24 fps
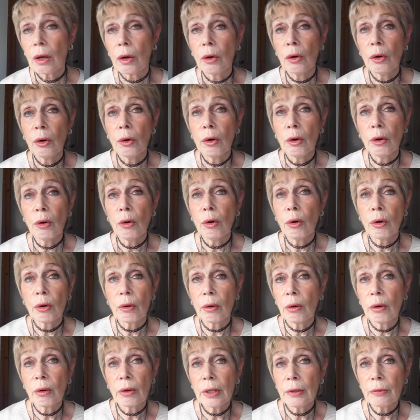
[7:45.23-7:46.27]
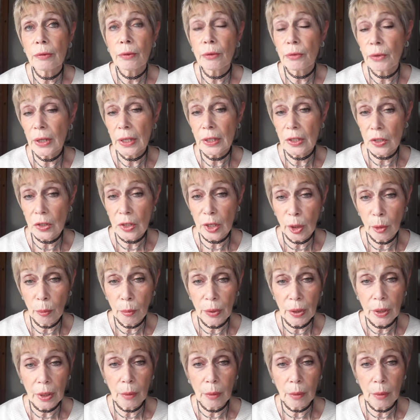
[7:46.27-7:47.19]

or even FaceTime me,